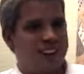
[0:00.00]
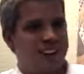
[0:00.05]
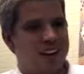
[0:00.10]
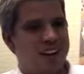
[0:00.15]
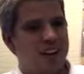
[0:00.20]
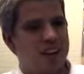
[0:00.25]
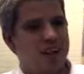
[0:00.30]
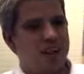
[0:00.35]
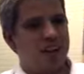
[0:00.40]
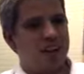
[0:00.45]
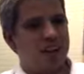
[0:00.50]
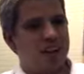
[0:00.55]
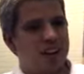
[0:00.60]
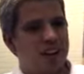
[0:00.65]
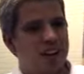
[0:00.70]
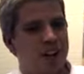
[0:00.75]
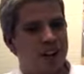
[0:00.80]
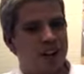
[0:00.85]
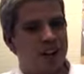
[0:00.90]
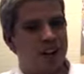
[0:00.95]

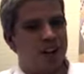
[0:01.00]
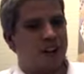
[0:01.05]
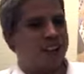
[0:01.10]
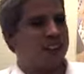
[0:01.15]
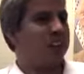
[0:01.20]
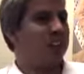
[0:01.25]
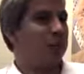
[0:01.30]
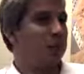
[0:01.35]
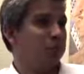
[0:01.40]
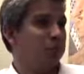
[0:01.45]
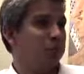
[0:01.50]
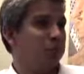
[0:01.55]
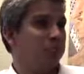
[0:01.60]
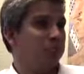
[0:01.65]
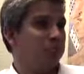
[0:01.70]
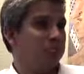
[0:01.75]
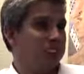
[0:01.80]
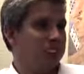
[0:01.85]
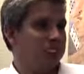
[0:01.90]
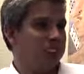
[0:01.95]
I think it makes the company very
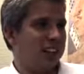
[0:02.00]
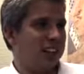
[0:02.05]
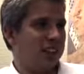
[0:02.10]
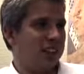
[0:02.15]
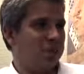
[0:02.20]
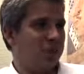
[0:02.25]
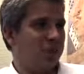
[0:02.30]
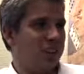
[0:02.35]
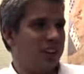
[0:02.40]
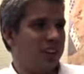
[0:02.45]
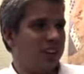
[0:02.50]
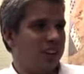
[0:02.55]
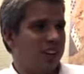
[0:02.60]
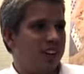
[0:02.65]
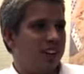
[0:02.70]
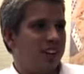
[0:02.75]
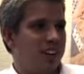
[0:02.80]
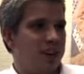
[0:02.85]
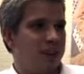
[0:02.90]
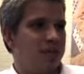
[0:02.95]
sustainable.
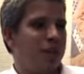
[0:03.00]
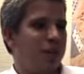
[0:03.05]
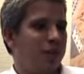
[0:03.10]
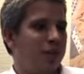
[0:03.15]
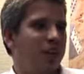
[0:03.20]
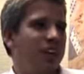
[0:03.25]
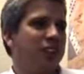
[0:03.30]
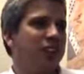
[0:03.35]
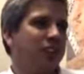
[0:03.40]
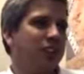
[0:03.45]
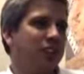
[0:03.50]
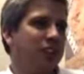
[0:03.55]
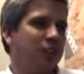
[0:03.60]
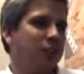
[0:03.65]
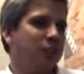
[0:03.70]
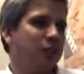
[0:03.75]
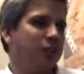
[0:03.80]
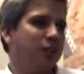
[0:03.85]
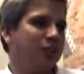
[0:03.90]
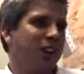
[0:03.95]
I think rental
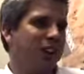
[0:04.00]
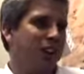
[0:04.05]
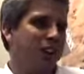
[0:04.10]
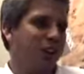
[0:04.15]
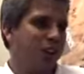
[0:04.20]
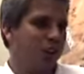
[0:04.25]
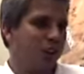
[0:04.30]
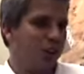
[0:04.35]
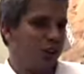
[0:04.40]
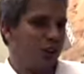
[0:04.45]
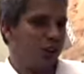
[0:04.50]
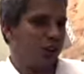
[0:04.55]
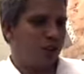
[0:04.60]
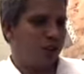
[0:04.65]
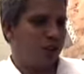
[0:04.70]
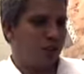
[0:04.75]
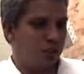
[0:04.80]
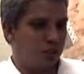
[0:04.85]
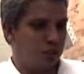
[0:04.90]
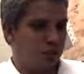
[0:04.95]
yields are now starting
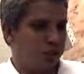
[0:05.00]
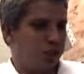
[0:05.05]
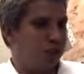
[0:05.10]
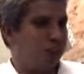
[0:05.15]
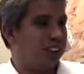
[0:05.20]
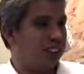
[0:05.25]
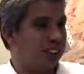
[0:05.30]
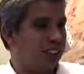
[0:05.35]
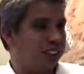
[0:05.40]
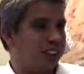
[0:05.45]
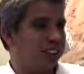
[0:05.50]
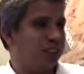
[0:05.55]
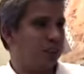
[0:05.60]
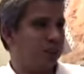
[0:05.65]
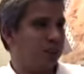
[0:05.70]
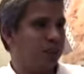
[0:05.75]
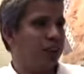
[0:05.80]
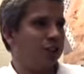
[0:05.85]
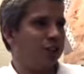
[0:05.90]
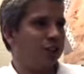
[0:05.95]
to retain some
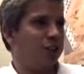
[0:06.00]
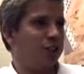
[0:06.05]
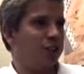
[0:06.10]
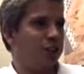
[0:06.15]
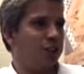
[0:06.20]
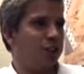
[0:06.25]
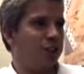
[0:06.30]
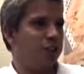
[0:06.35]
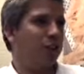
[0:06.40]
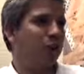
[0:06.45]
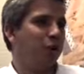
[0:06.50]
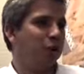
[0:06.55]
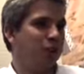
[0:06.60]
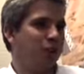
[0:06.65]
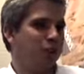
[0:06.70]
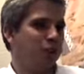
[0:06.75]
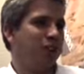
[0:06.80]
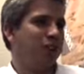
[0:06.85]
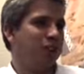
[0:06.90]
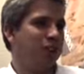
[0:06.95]
of our own stock in
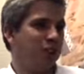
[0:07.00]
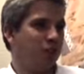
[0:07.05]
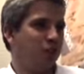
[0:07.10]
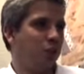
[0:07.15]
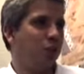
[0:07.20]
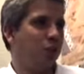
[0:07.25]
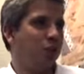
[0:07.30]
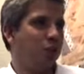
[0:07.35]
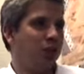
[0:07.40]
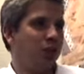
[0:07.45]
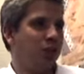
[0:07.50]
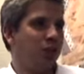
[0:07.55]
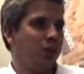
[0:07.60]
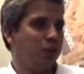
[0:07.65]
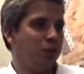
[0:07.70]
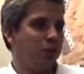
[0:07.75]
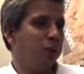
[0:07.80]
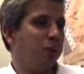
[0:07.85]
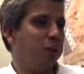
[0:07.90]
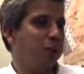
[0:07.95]
partnership with a corporate
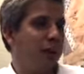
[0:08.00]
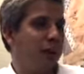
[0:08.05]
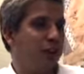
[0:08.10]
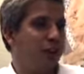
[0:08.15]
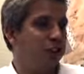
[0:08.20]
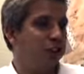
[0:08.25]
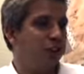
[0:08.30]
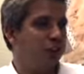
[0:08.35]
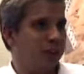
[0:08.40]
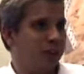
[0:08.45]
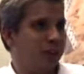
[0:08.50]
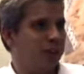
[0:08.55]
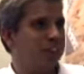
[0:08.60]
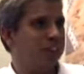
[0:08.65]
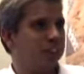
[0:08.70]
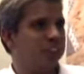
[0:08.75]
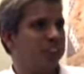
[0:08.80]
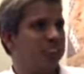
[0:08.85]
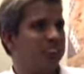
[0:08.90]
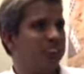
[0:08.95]
which will manage the
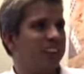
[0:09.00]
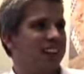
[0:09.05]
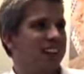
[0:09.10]
rentals.